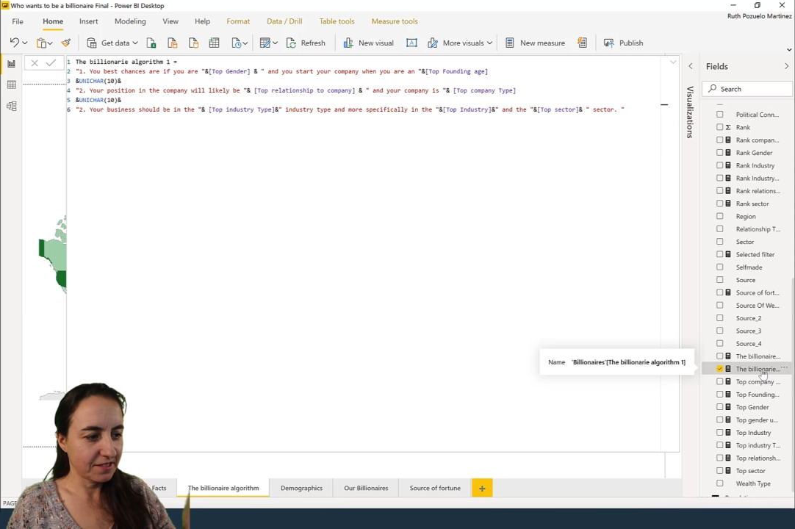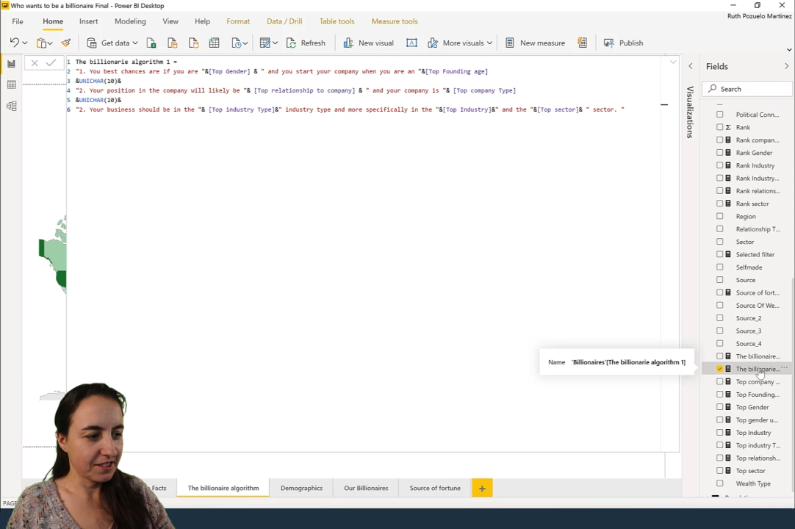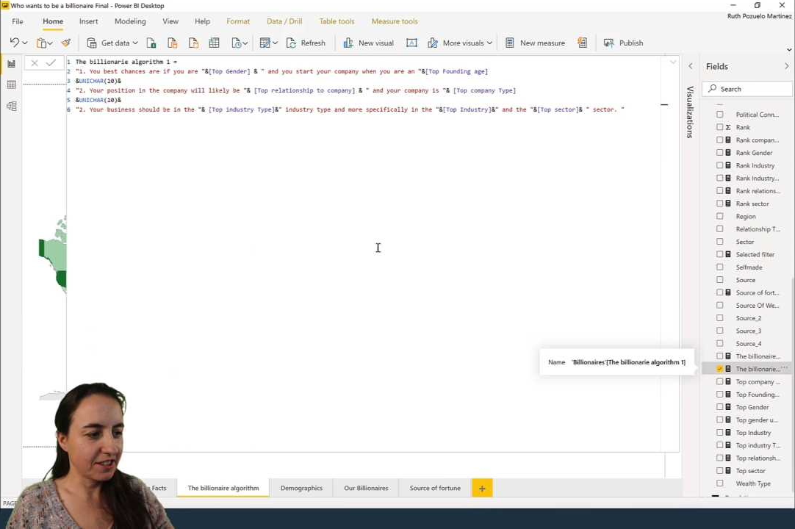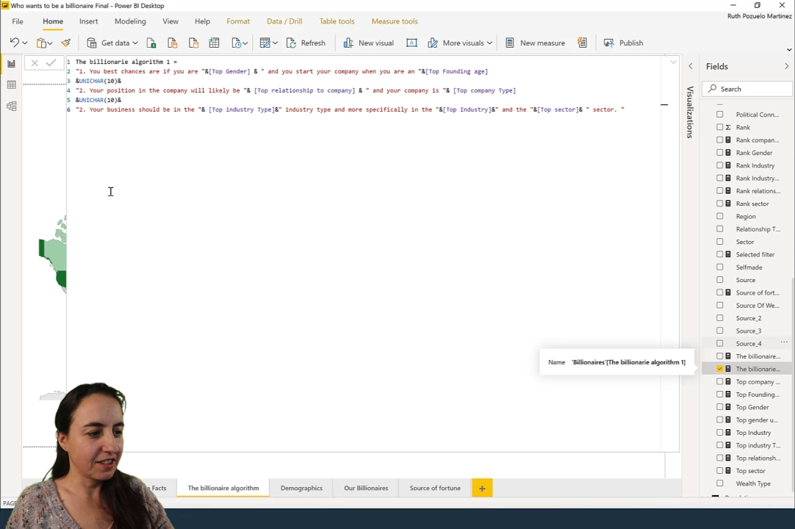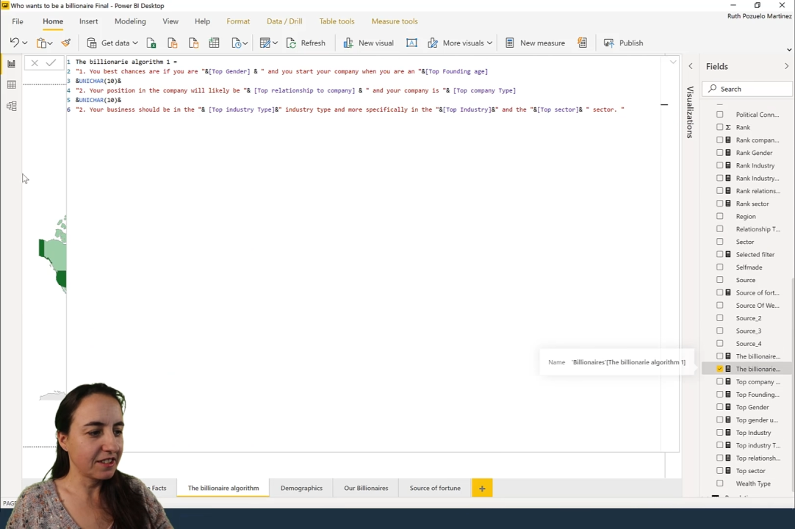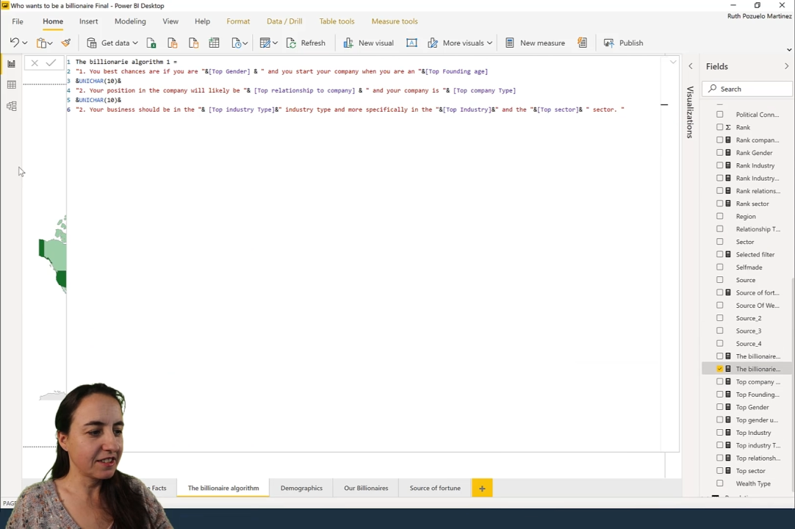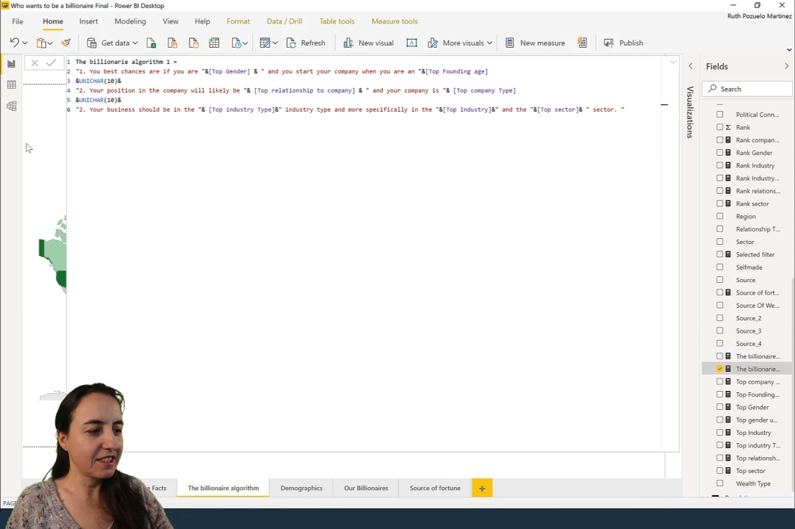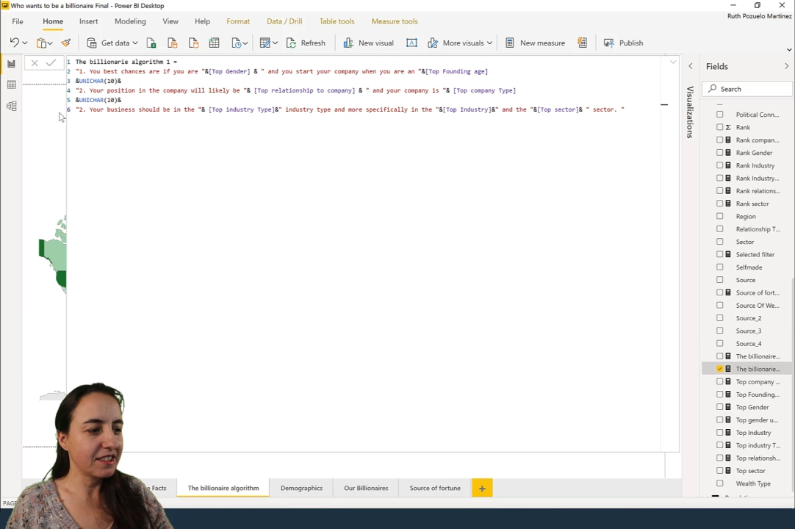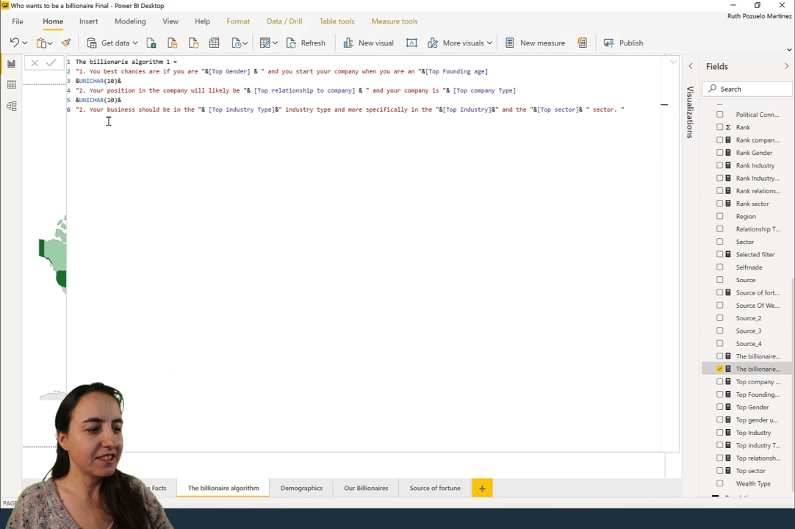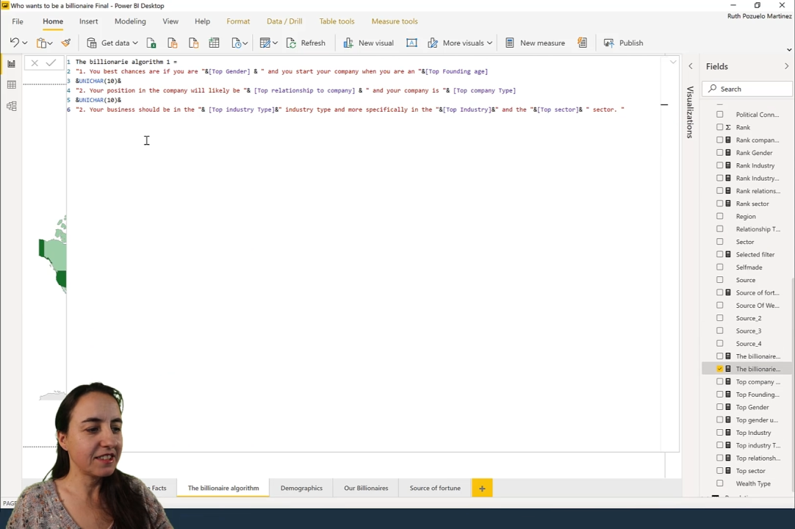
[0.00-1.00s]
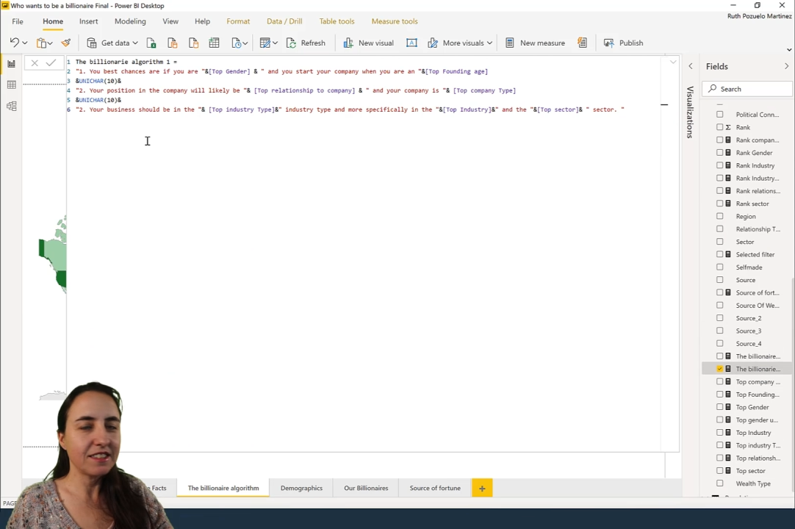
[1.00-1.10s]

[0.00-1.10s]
So this